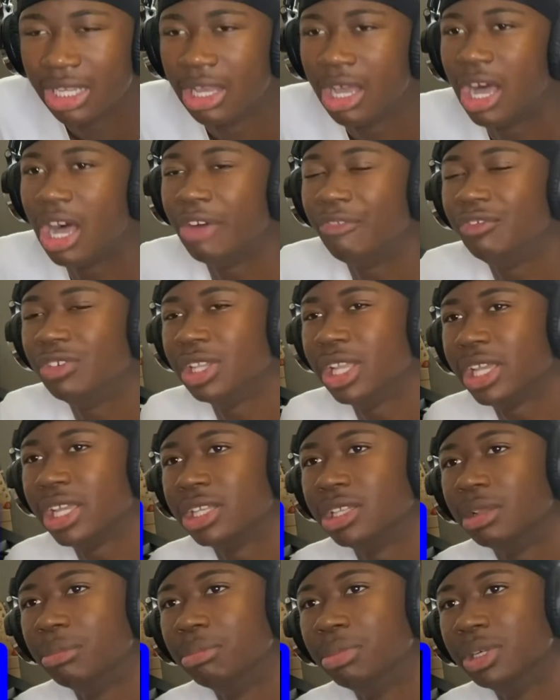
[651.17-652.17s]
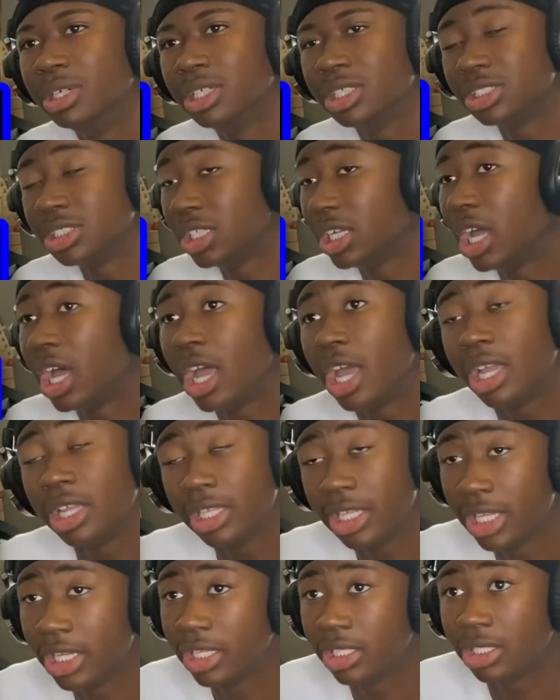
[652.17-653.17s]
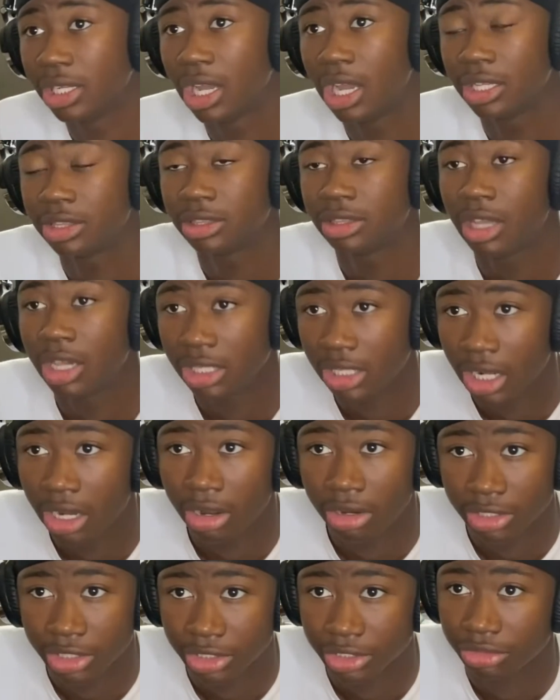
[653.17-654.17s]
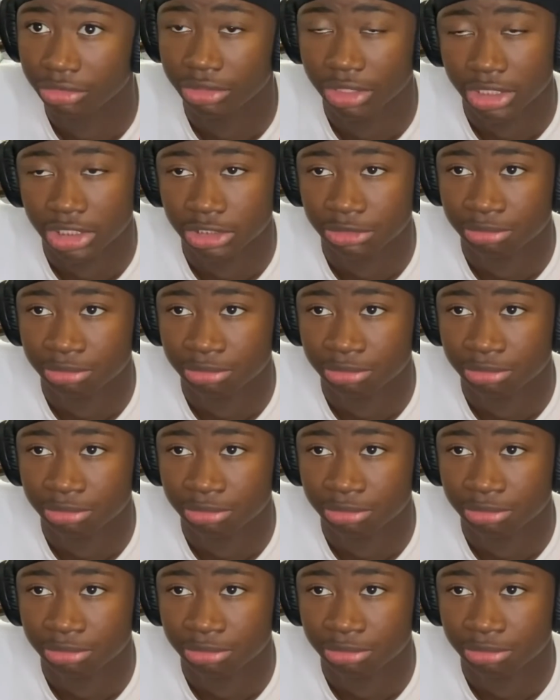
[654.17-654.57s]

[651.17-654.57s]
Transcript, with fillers: I feel like in the books, and I again I thought I already knew this,